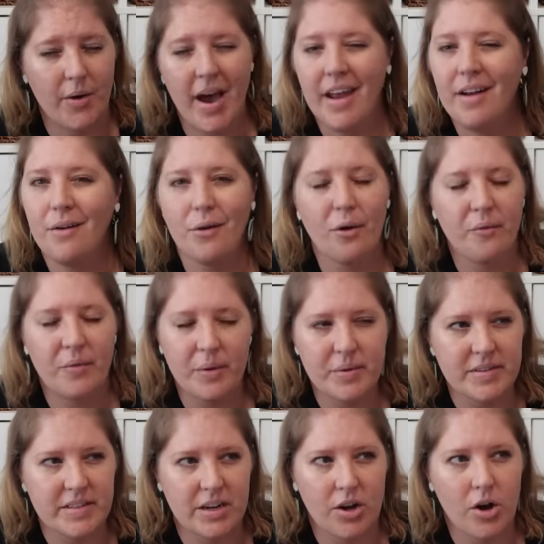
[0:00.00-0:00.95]
I don't know if it
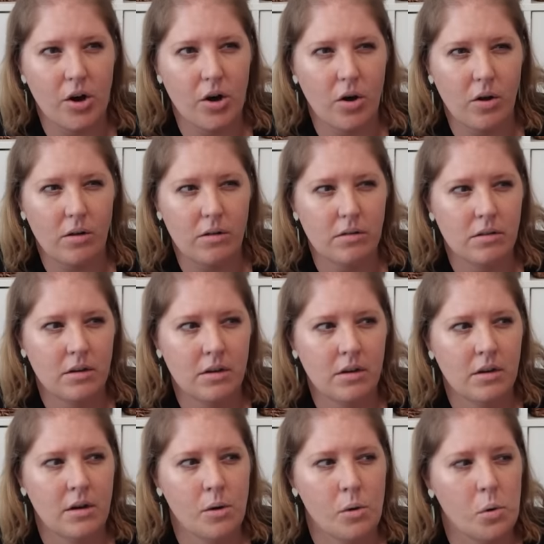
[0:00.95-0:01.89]
was in a haul
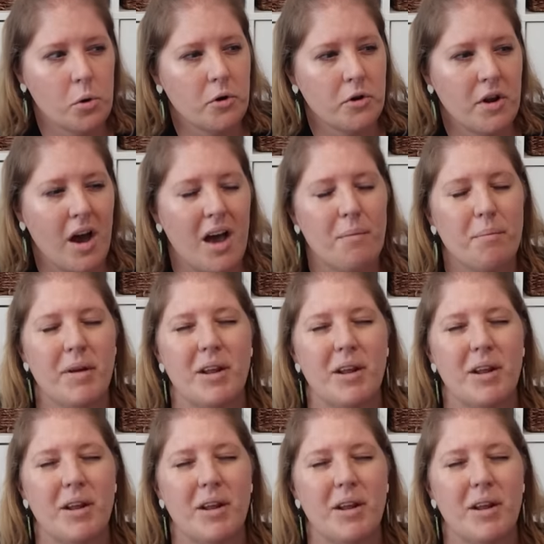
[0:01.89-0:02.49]
or not,